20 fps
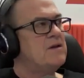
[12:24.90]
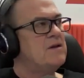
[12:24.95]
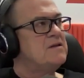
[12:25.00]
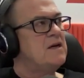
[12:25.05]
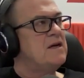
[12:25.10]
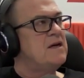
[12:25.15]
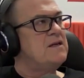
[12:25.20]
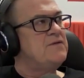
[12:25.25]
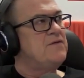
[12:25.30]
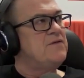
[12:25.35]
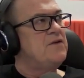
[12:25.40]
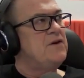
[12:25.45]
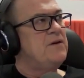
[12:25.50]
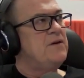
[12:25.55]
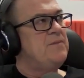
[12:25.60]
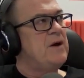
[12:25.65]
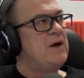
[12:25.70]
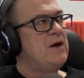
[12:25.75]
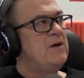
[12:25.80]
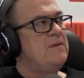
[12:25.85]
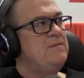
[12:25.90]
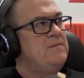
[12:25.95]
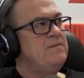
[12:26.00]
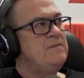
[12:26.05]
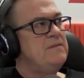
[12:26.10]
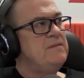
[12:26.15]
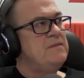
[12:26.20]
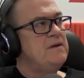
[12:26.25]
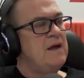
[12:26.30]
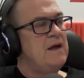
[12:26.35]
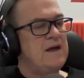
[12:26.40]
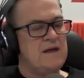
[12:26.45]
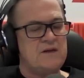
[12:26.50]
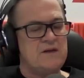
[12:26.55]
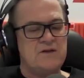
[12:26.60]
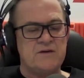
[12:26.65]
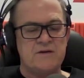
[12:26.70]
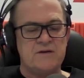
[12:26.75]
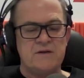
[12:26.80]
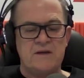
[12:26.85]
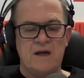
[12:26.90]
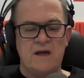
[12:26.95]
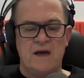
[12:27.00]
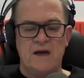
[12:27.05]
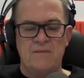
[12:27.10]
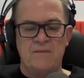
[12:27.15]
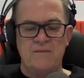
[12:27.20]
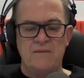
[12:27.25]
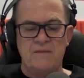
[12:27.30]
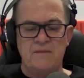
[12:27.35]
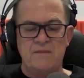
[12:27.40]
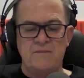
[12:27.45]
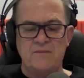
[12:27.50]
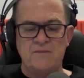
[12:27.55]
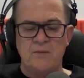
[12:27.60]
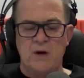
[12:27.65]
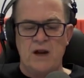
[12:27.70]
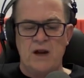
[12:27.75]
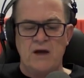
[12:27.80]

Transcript: apologise for her poem? And should um, no.